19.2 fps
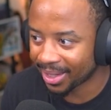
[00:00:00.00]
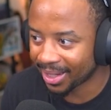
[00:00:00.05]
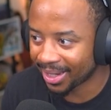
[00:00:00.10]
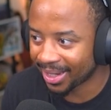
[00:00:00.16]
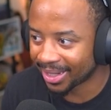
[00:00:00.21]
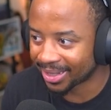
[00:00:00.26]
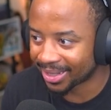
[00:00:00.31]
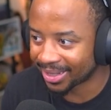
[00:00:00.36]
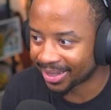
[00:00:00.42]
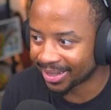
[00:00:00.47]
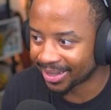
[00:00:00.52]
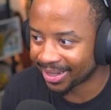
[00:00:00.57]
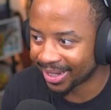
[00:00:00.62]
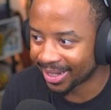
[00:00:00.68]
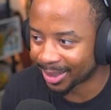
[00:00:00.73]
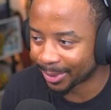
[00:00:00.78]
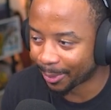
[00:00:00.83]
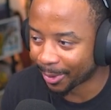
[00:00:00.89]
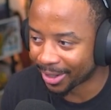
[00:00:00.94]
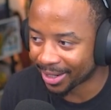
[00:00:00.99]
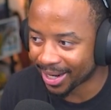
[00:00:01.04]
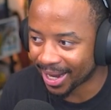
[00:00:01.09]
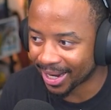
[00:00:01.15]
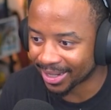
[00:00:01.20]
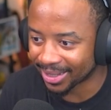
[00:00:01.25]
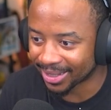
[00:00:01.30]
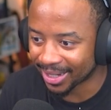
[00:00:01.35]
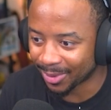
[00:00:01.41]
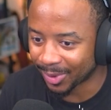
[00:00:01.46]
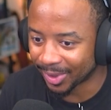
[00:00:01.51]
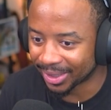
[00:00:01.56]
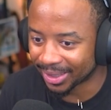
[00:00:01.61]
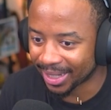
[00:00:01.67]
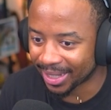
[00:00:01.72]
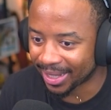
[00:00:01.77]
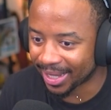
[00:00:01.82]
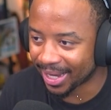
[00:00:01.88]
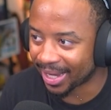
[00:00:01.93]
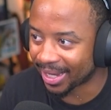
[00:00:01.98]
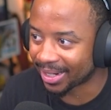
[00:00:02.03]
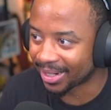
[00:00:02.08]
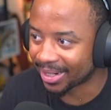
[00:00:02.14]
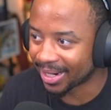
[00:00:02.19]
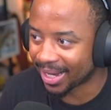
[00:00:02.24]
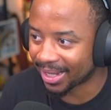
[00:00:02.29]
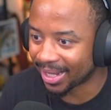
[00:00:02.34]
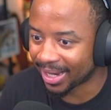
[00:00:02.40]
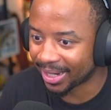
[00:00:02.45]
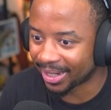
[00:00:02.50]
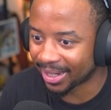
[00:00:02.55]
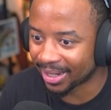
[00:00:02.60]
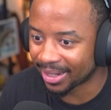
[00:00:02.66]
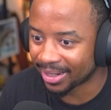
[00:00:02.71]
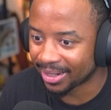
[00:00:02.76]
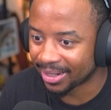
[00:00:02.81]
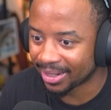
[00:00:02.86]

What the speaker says: It's pretty nice. I will say that. I like it.